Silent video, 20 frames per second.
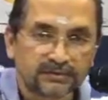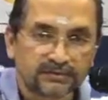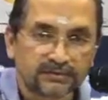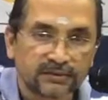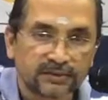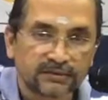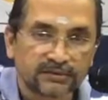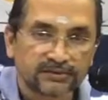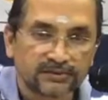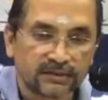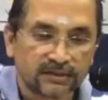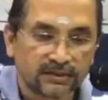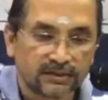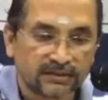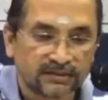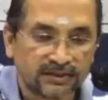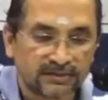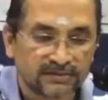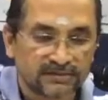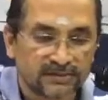That's
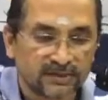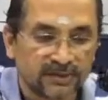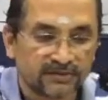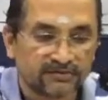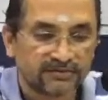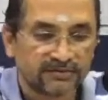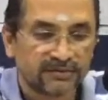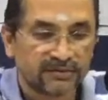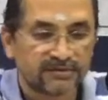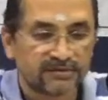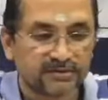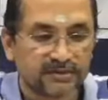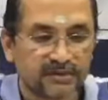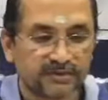the left tusk.